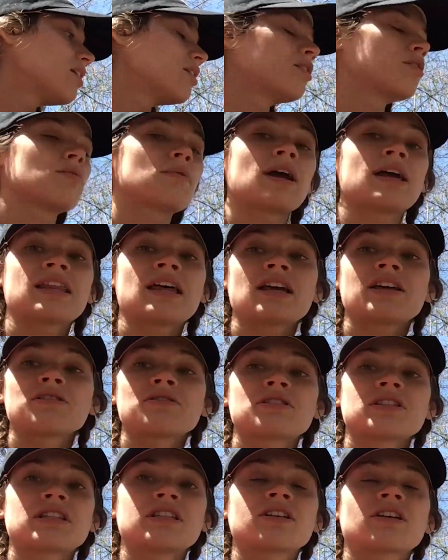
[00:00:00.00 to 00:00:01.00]
the way that you
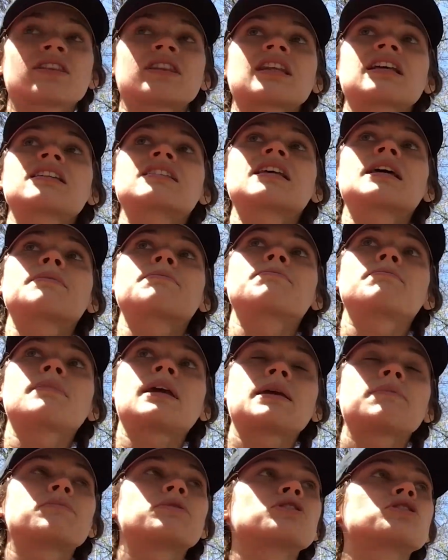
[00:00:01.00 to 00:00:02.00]
see on things like
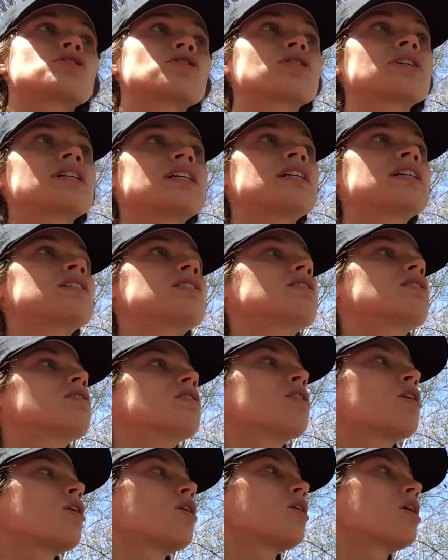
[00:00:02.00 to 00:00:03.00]
maple trees
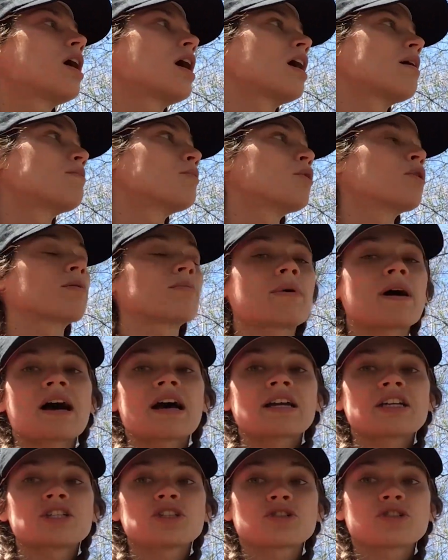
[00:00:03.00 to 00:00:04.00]
or
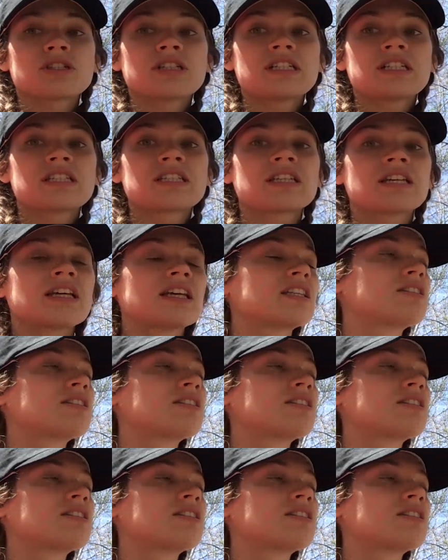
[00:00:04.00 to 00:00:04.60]
pine trees.